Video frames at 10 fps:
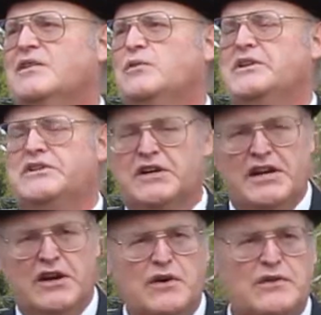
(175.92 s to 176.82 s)
We took
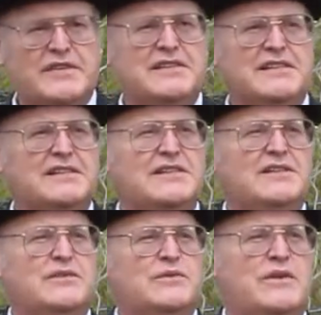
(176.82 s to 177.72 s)
it over,
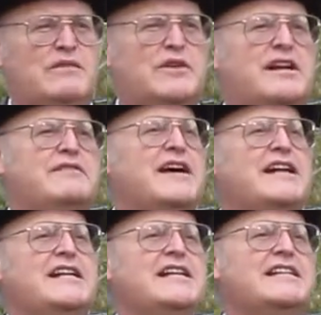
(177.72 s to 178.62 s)
we
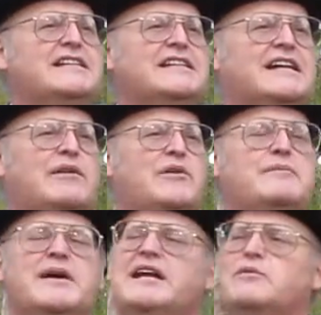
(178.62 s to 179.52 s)
renovated it, and we
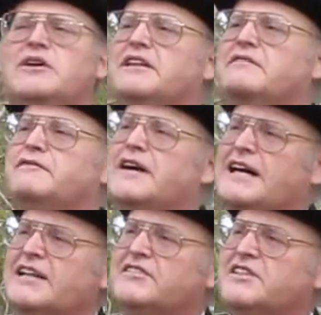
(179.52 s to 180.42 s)
made it one of the
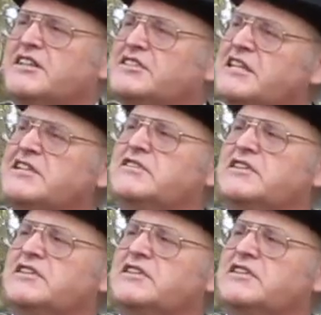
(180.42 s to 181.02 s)
finest educational